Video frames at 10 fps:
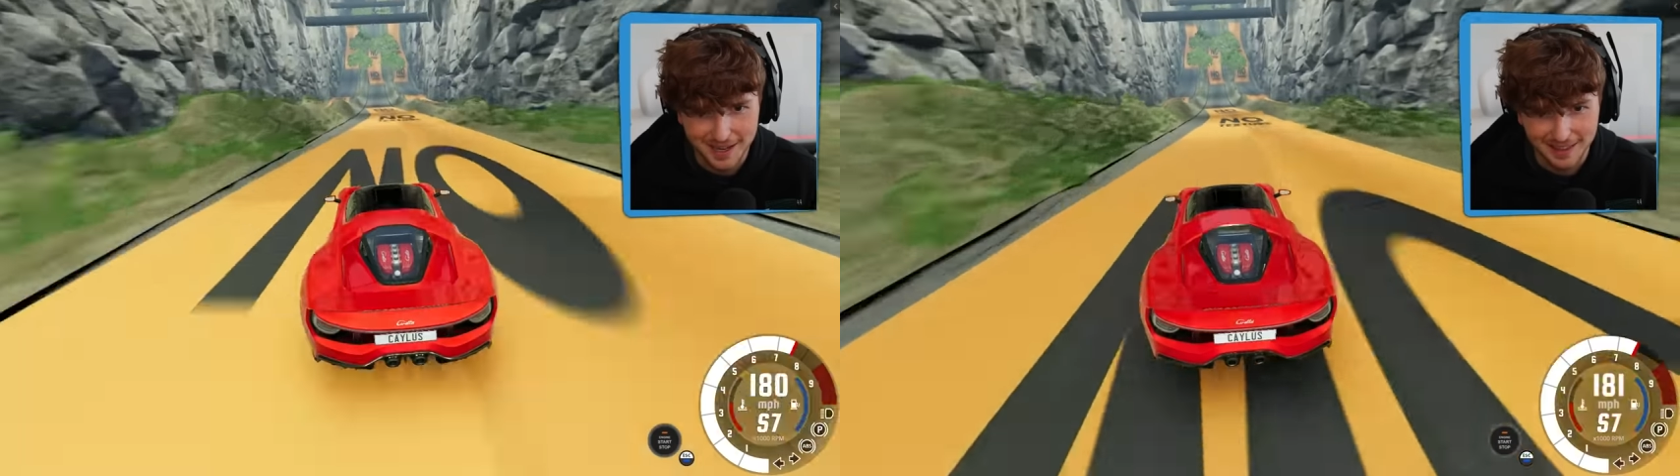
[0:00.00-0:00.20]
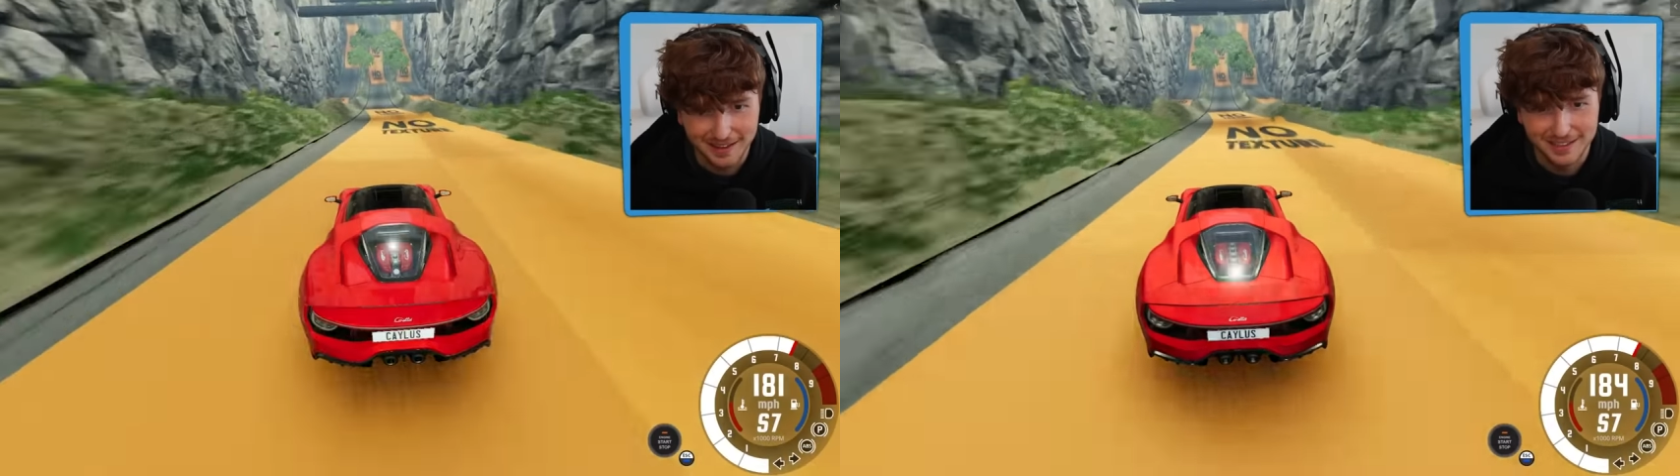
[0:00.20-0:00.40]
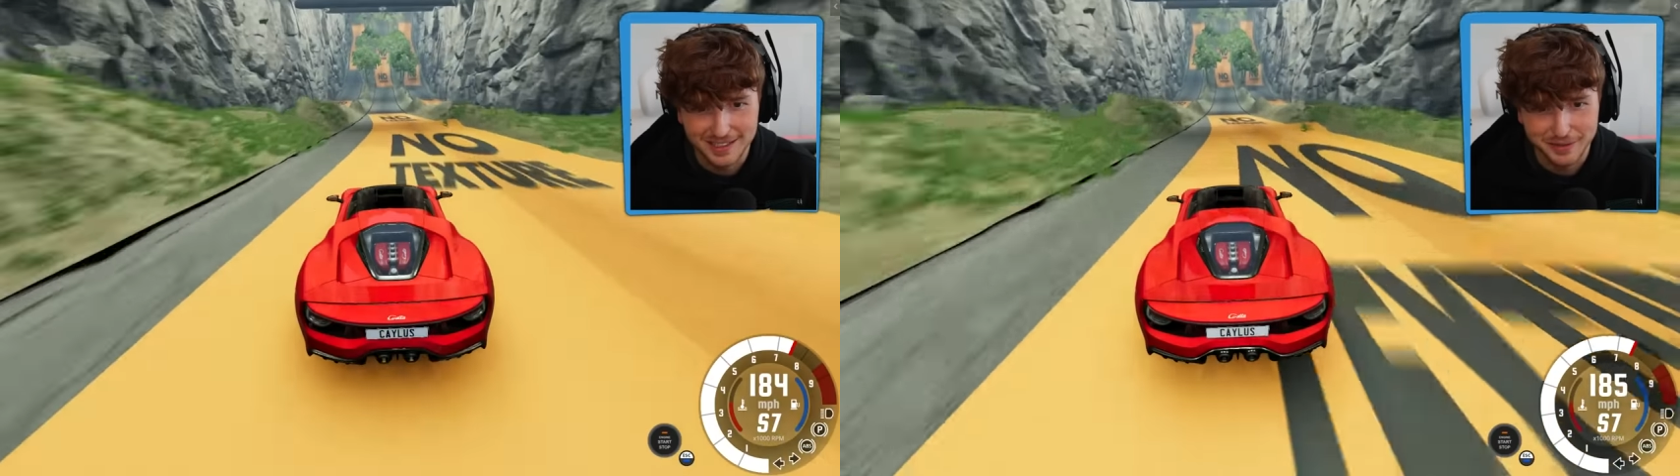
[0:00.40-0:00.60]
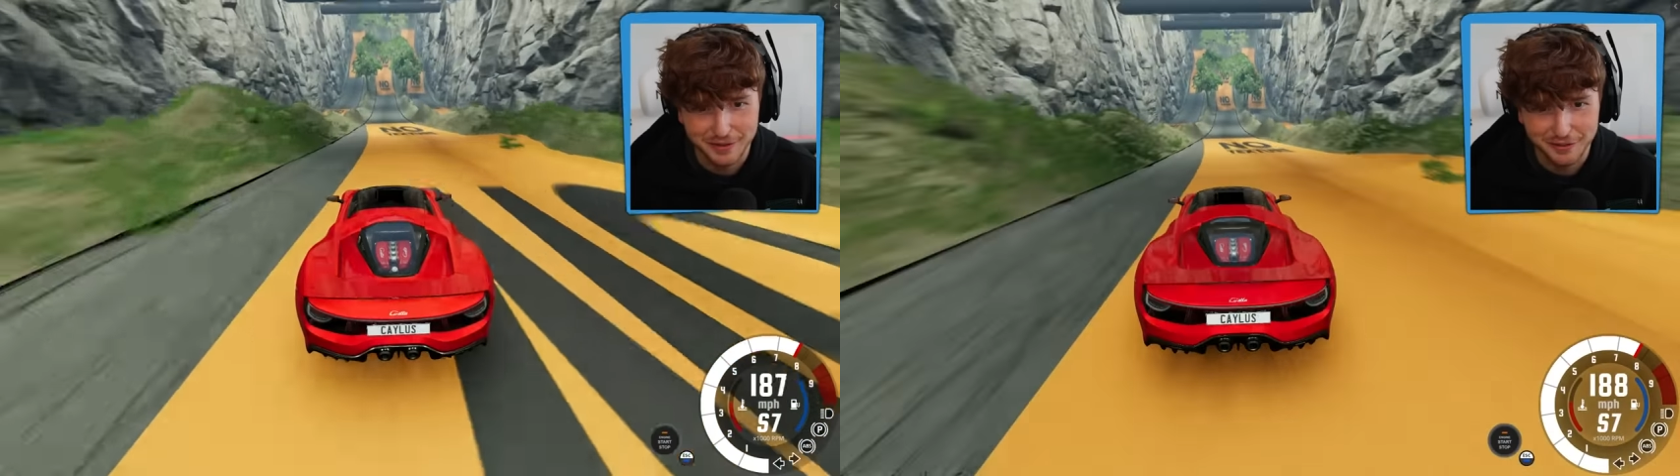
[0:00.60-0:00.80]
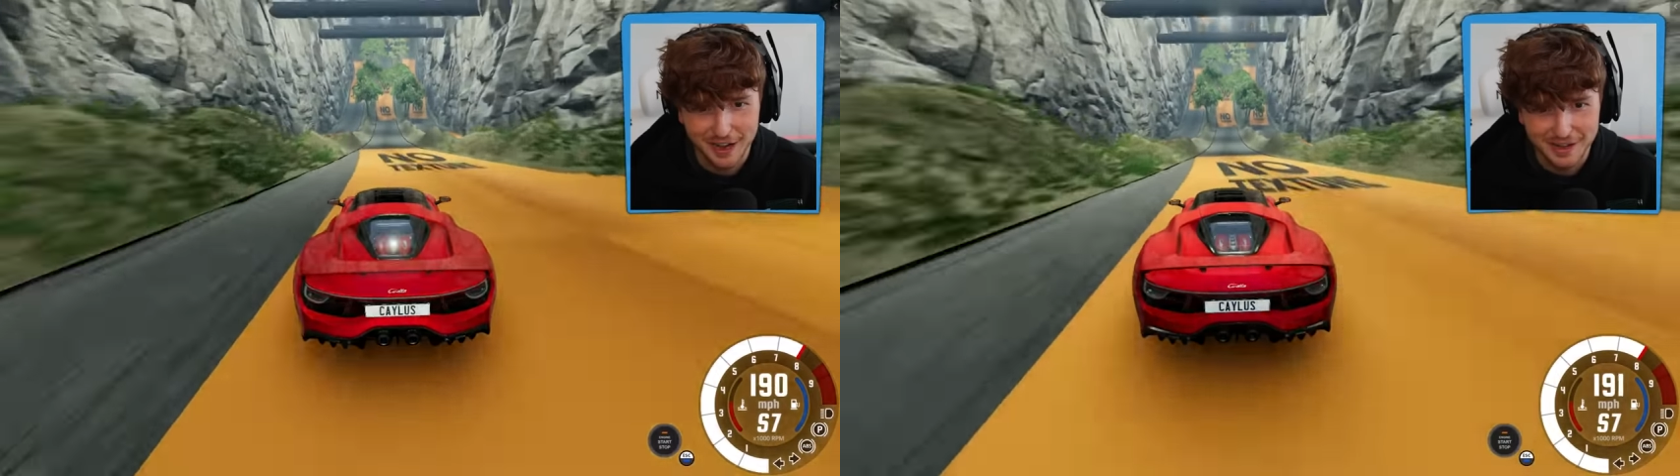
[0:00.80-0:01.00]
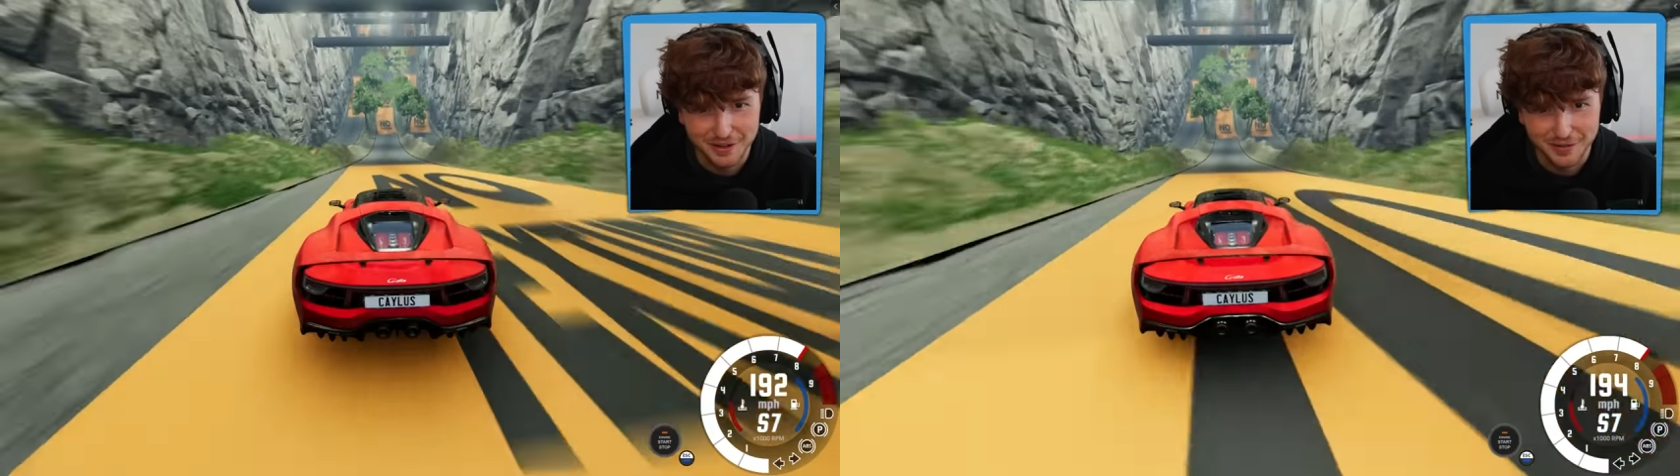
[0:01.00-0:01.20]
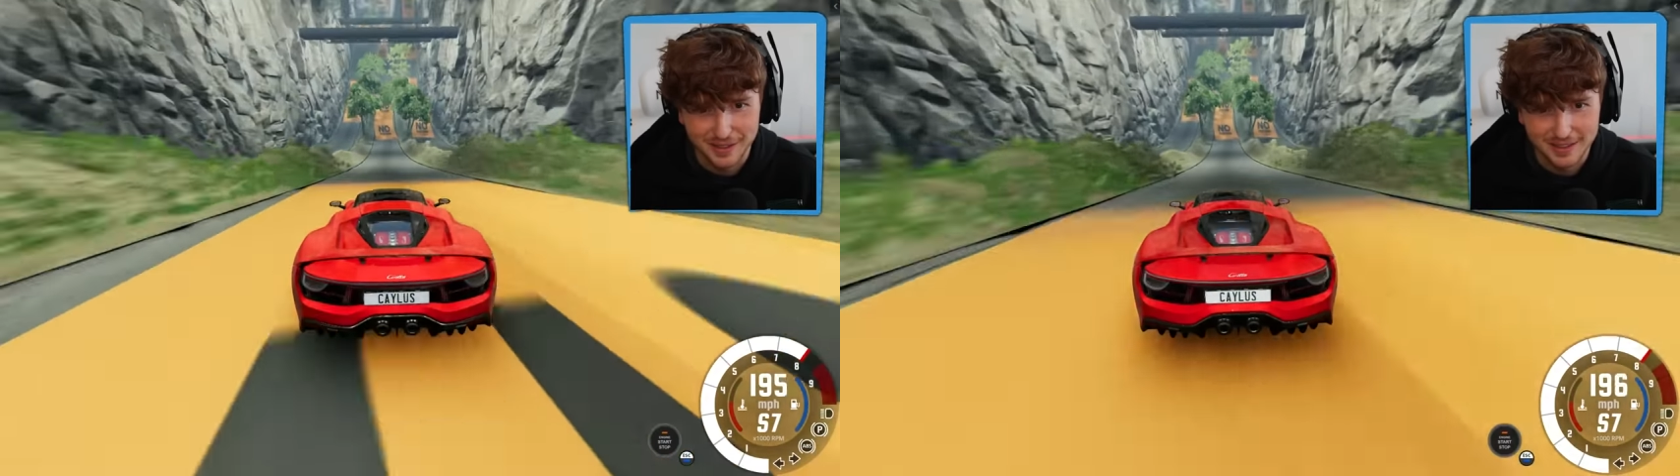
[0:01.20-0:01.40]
I literally just went right over